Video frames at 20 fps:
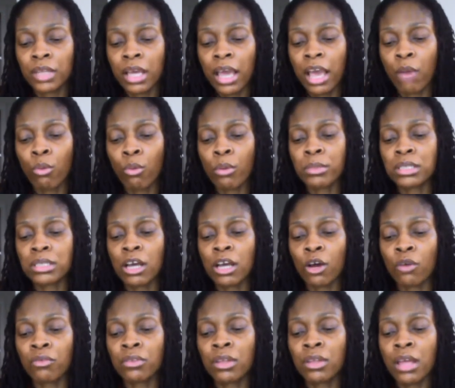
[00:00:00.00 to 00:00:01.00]
and women's
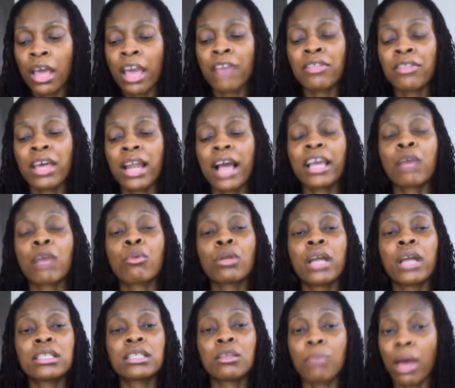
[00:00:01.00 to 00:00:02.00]
health, and that I can
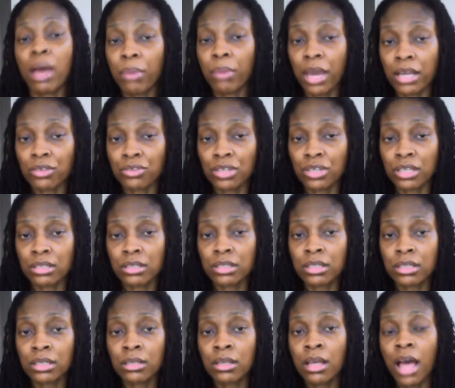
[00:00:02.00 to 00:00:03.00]
relate to my patients.